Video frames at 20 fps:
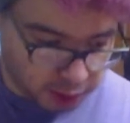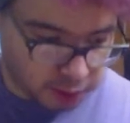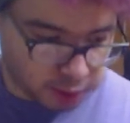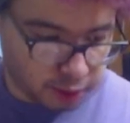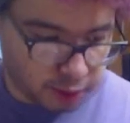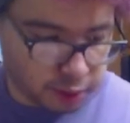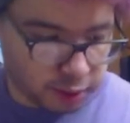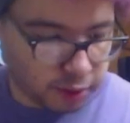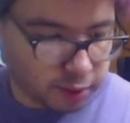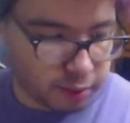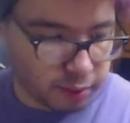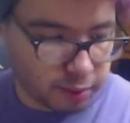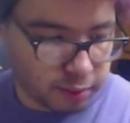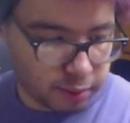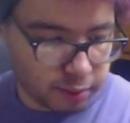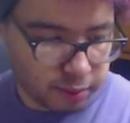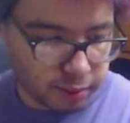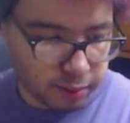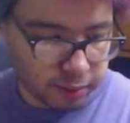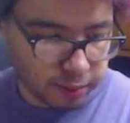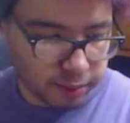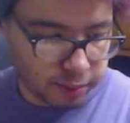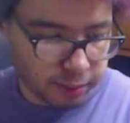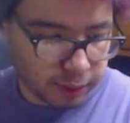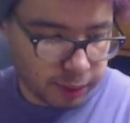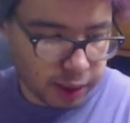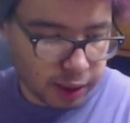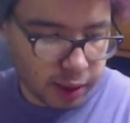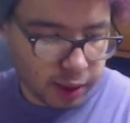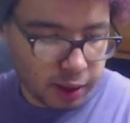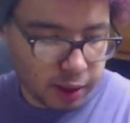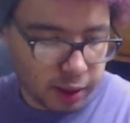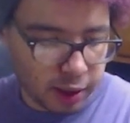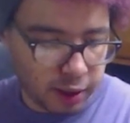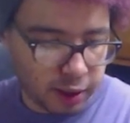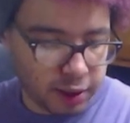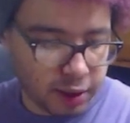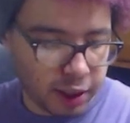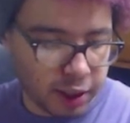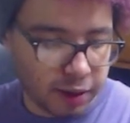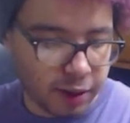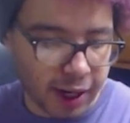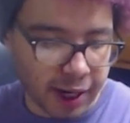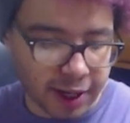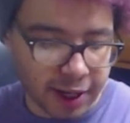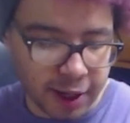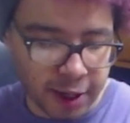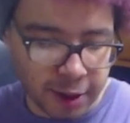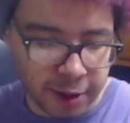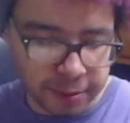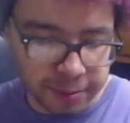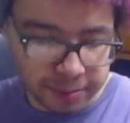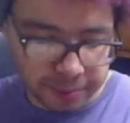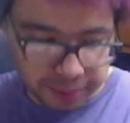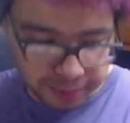So now I said oregano.